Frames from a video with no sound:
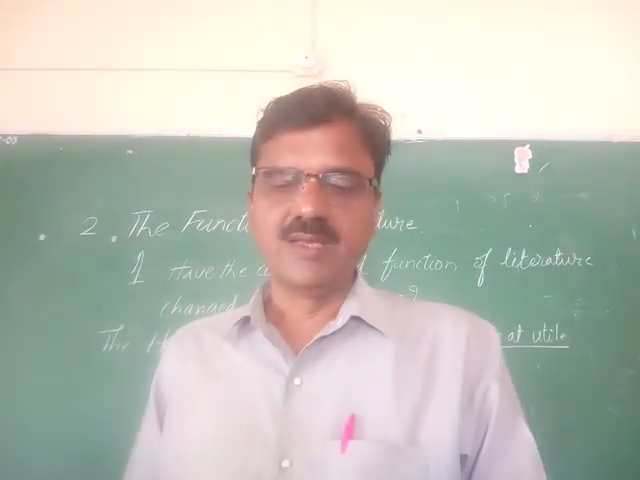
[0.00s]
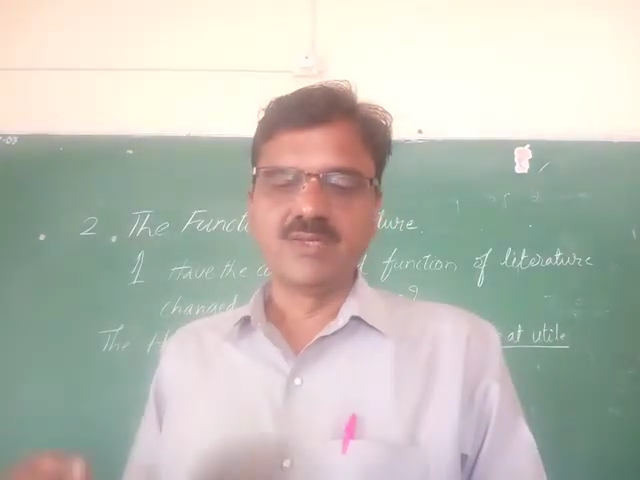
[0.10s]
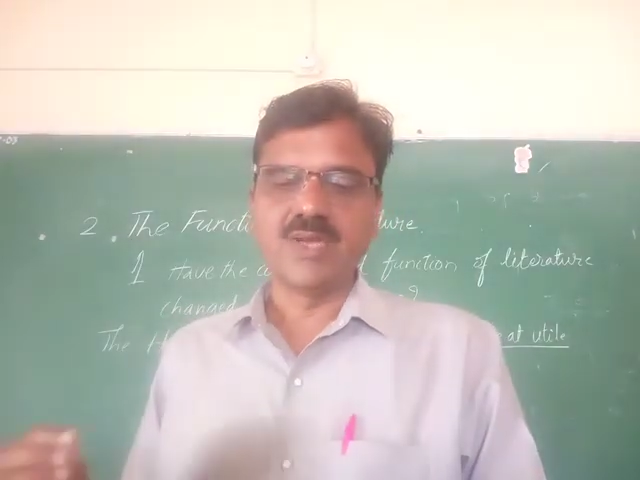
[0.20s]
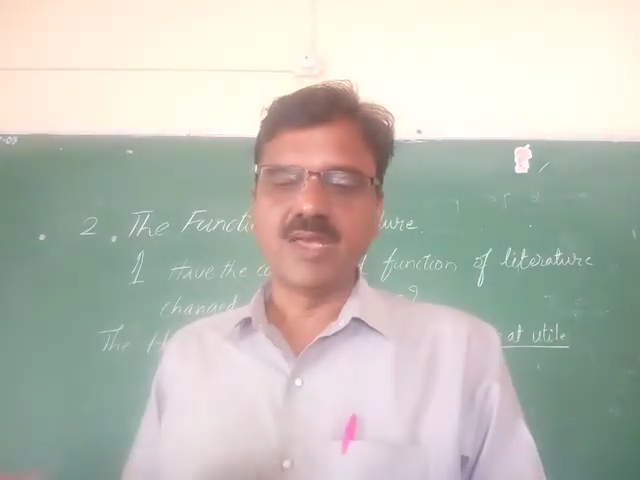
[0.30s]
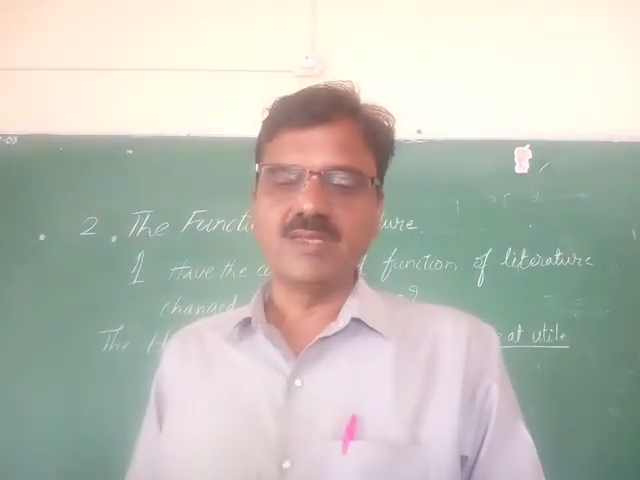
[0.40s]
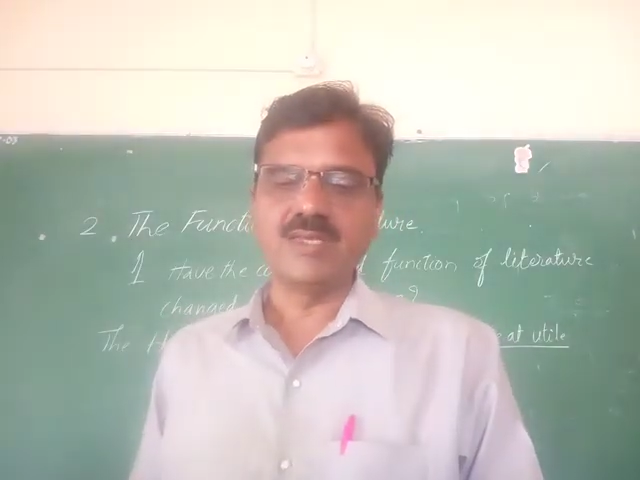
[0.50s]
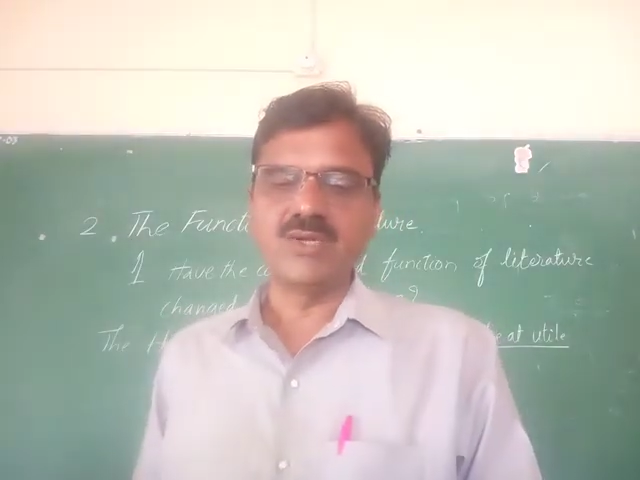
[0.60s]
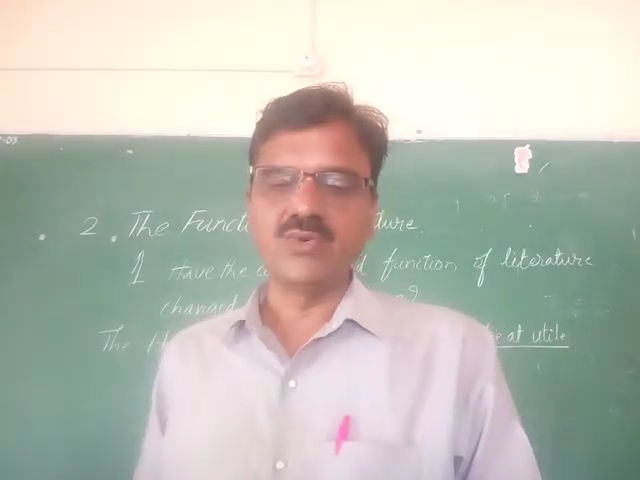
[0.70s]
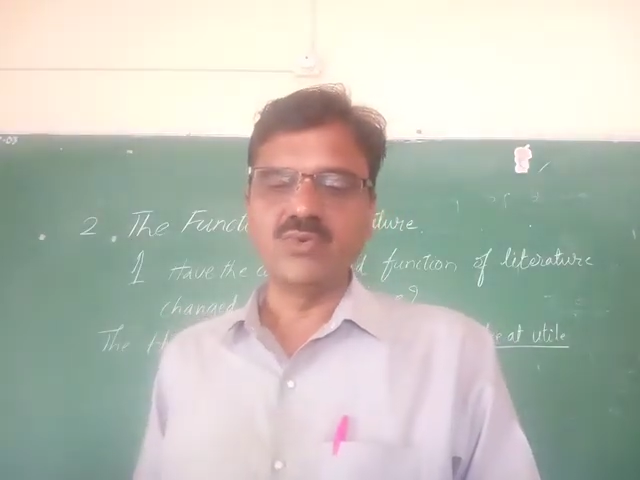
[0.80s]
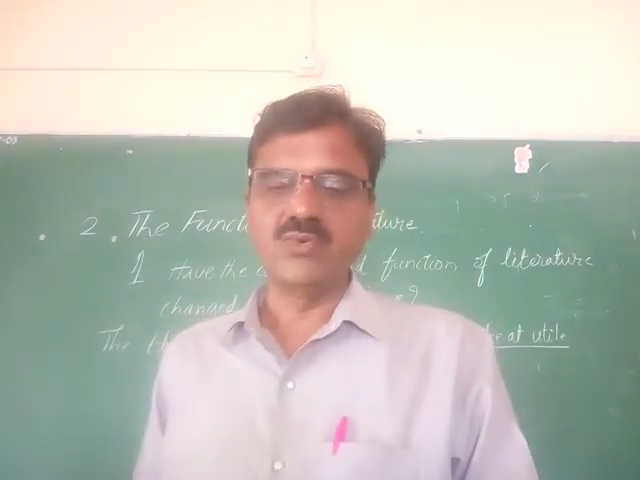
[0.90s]
So answer
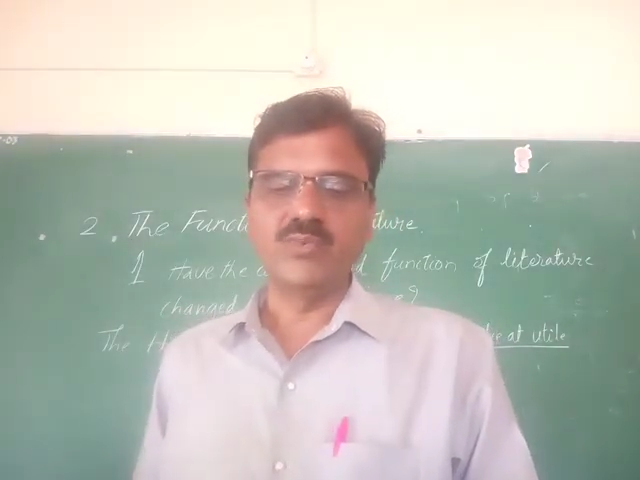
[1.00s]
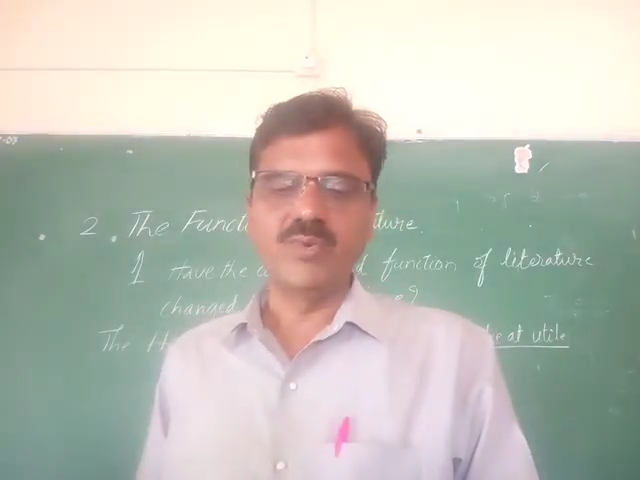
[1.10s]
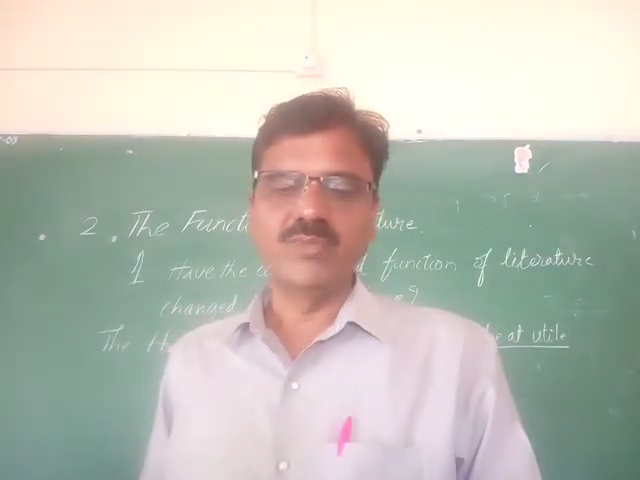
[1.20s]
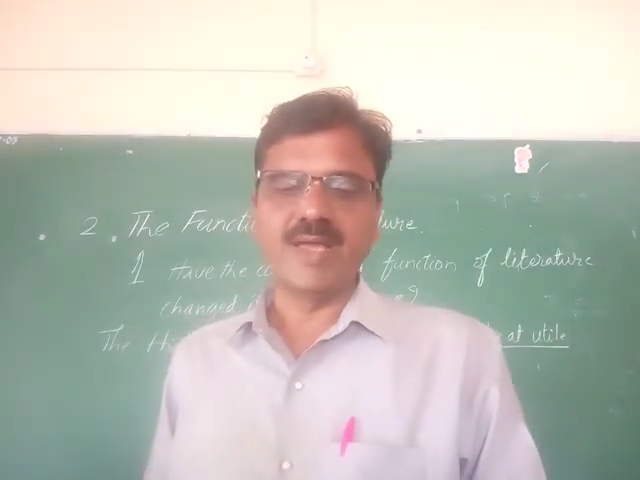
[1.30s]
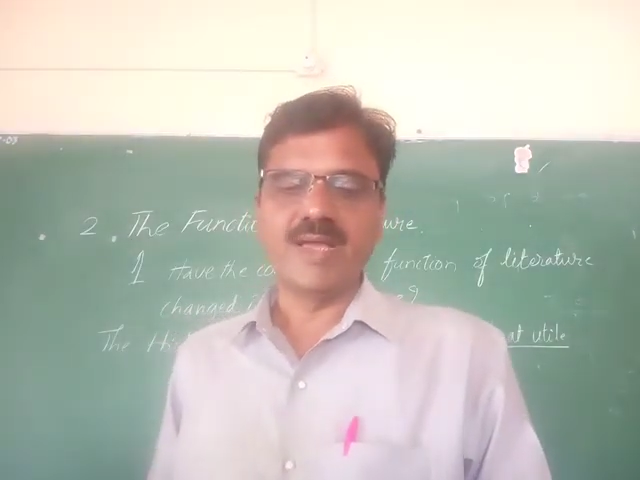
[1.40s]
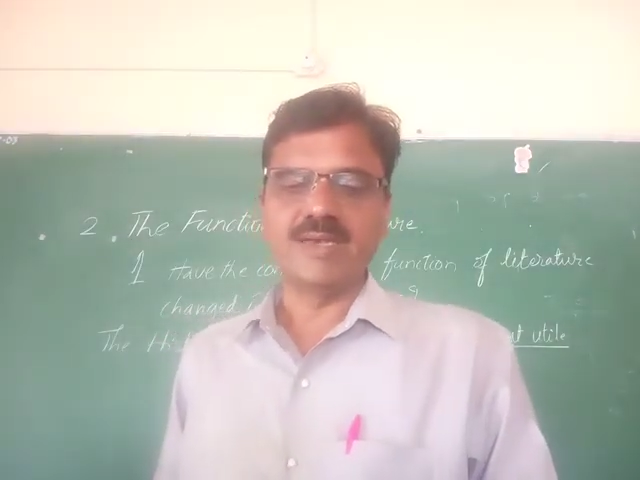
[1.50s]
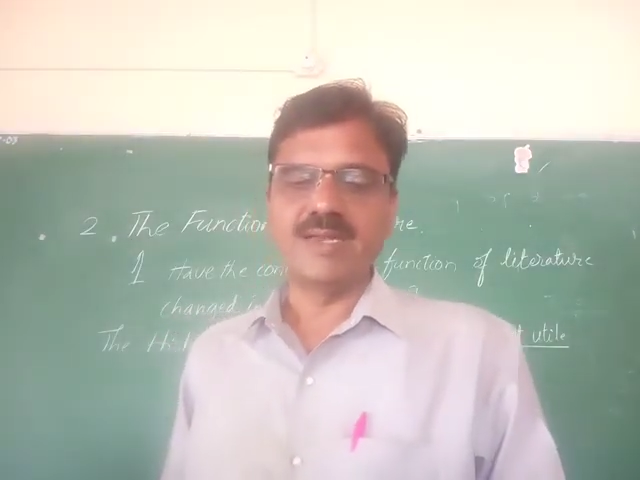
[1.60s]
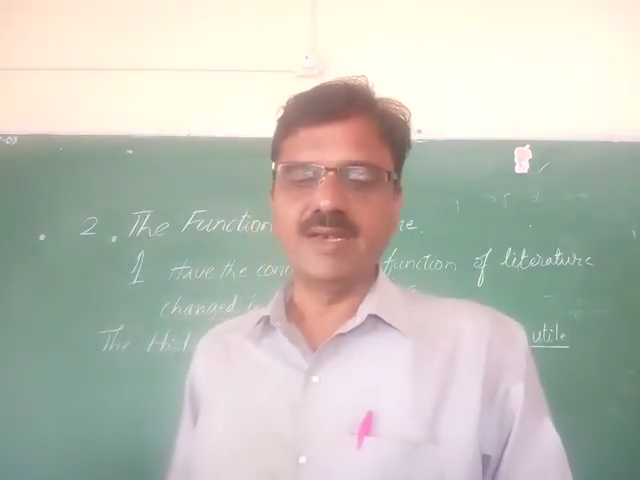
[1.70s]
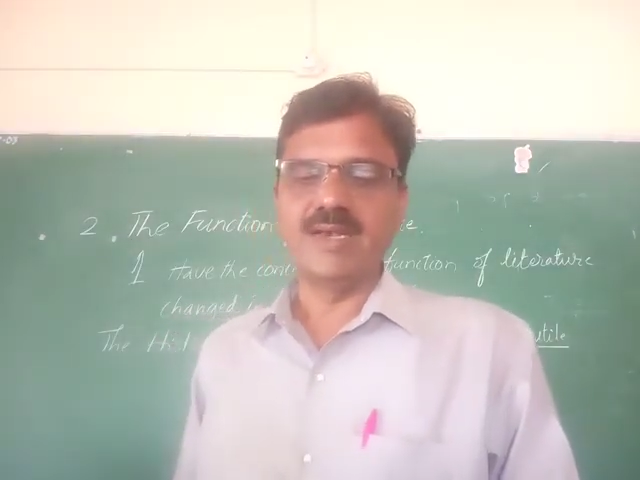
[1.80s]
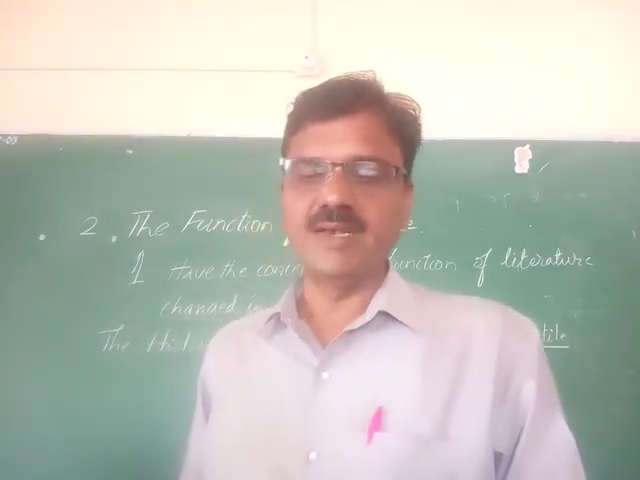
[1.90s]
to view
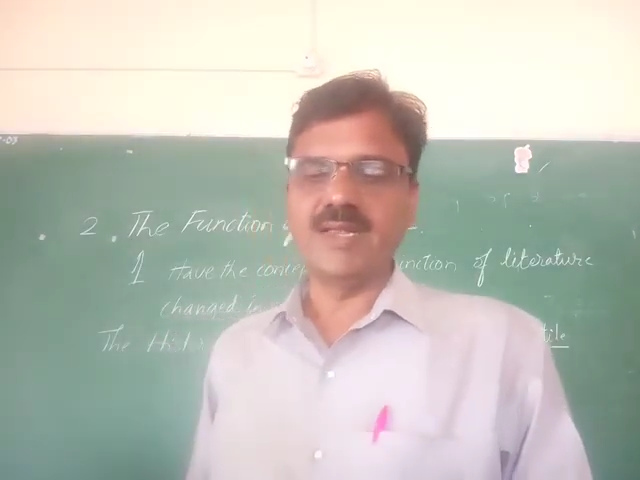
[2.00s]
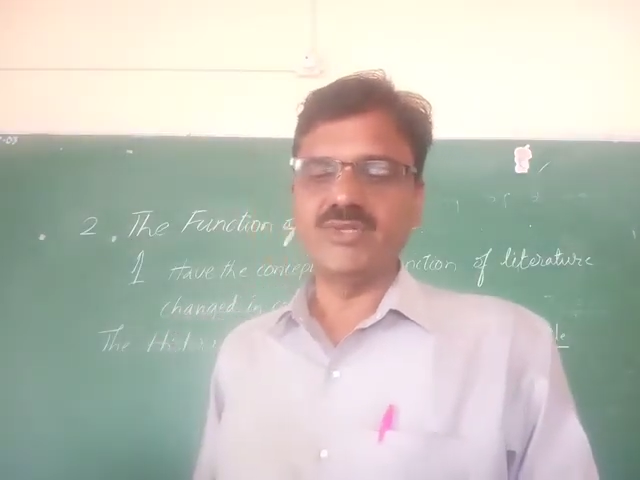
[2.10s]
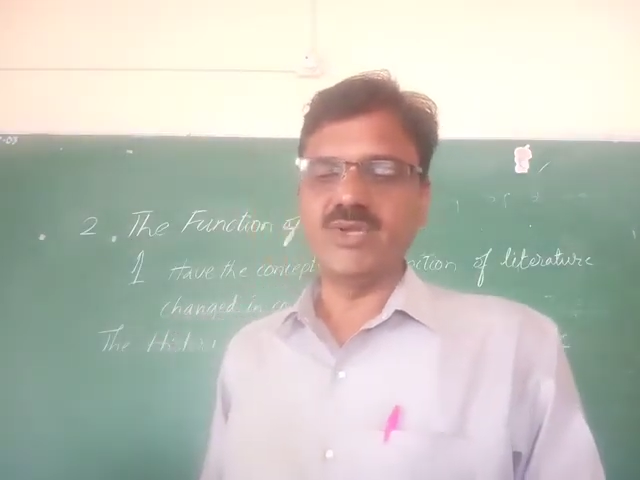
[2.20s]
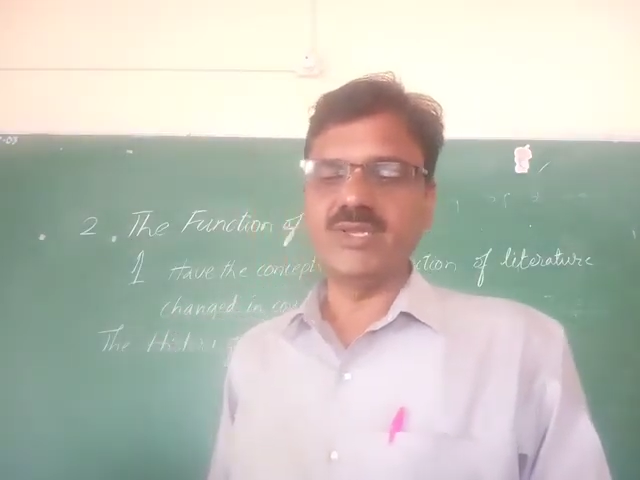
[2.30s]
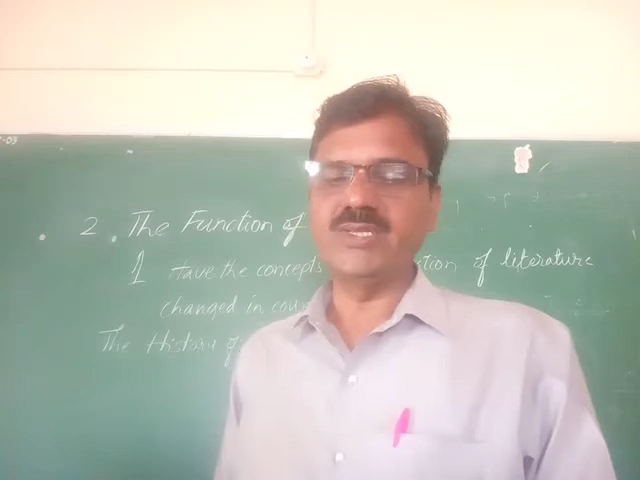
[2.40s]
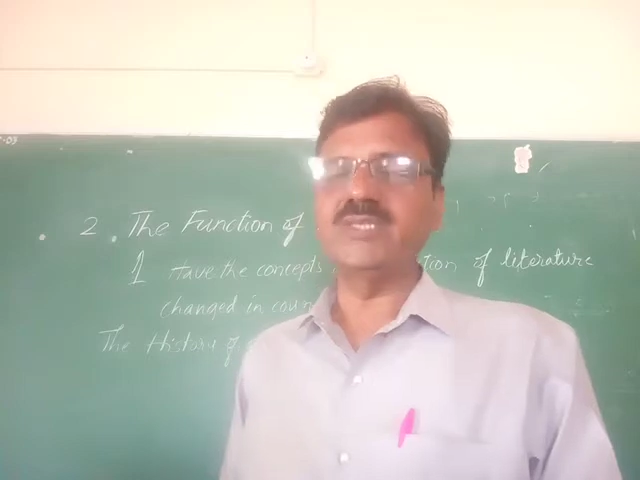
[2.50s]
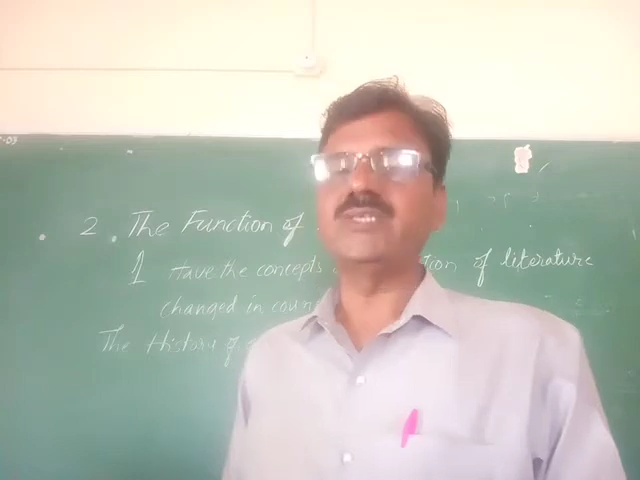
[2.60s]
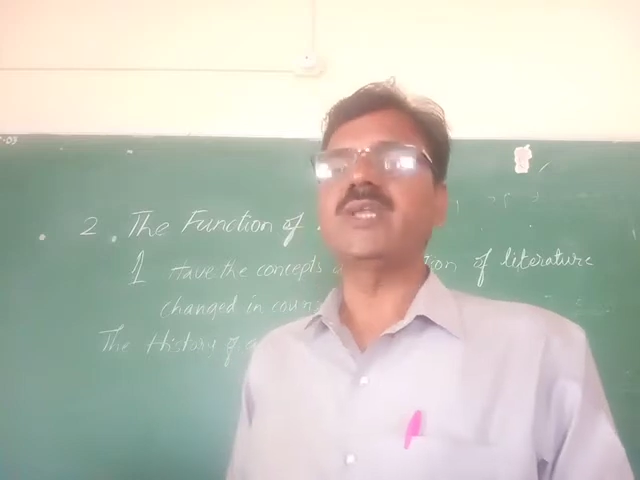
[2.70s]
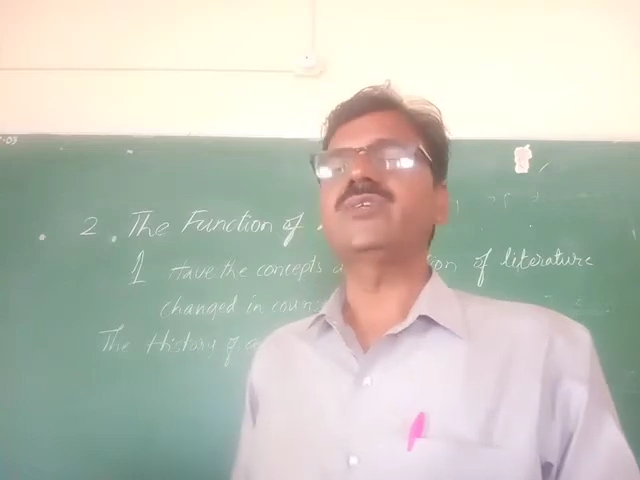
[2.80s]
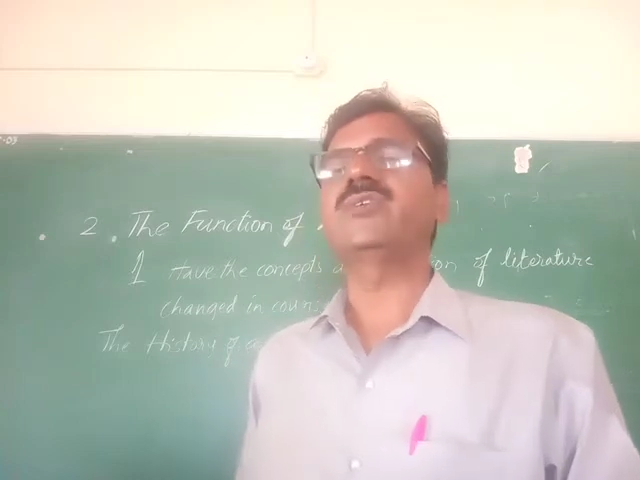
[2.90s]
that literature is
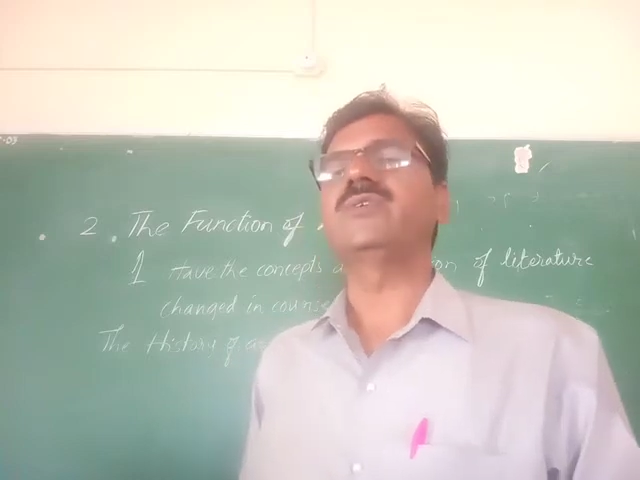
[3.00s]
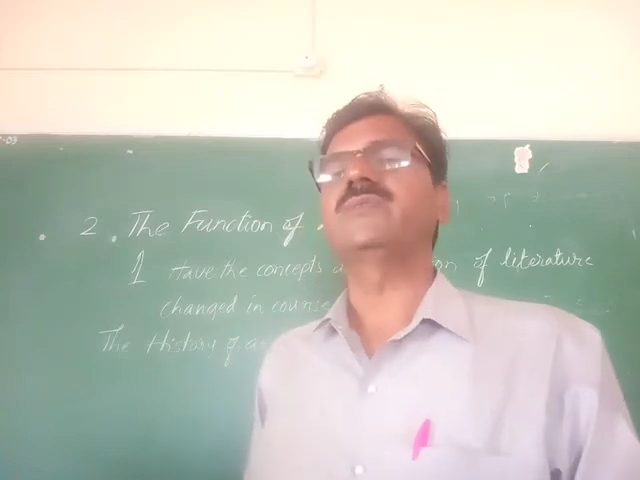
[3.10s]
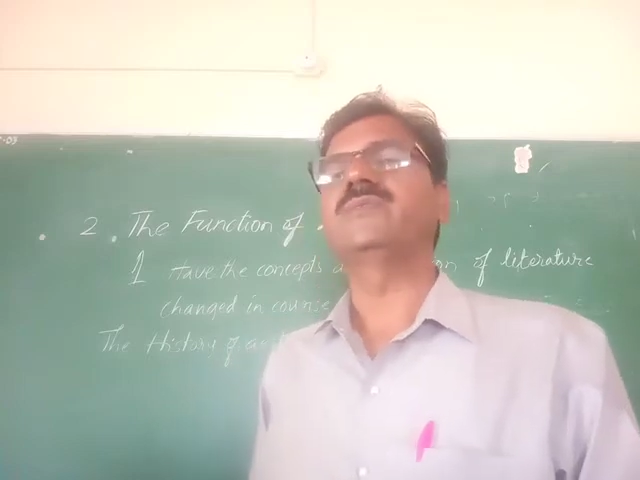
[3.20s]
instruction.